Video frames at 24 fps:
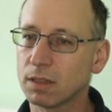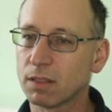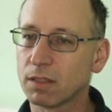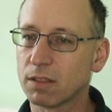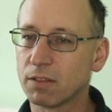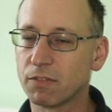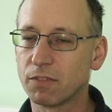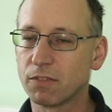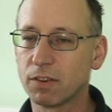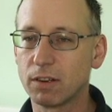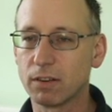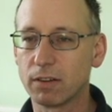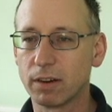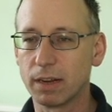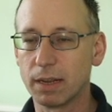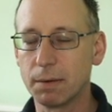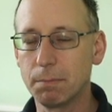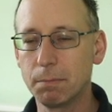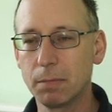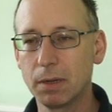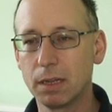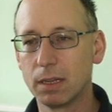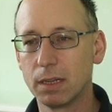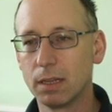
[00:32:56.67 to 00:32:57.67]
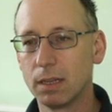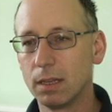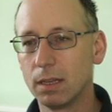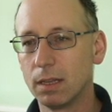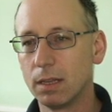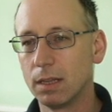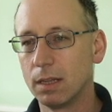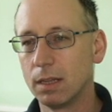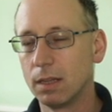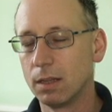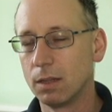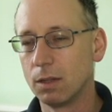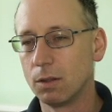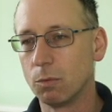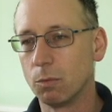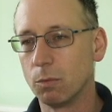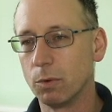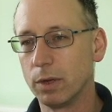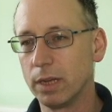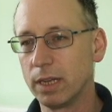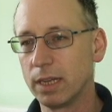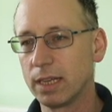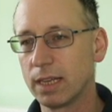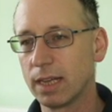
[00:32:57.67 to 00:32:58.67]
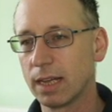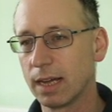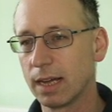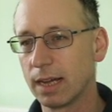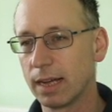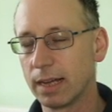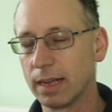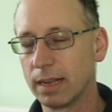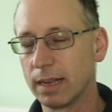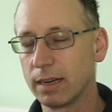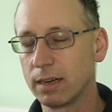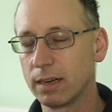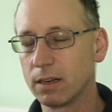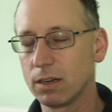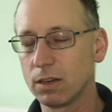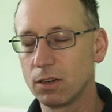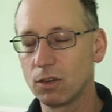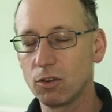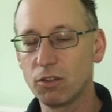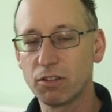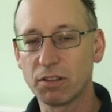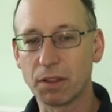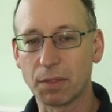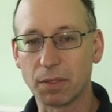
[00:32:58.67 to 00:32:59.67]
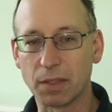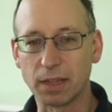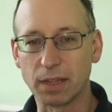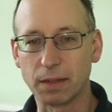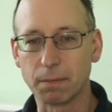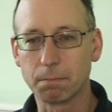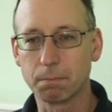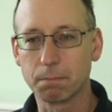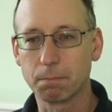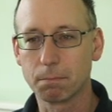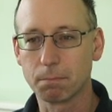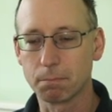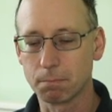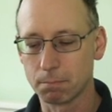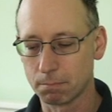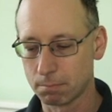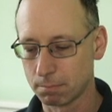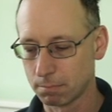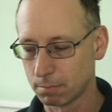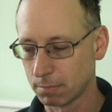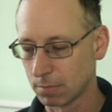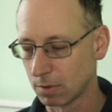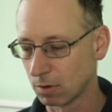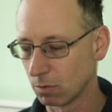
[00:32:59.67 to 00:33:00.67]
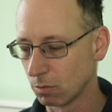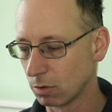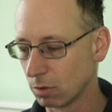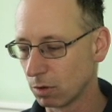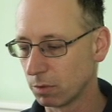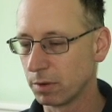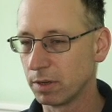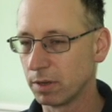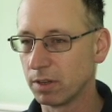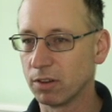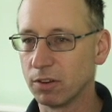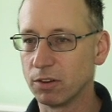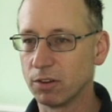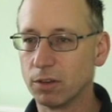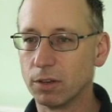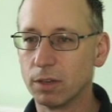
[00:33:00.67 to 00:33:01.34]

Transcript: the file name, we can do something. What can we do?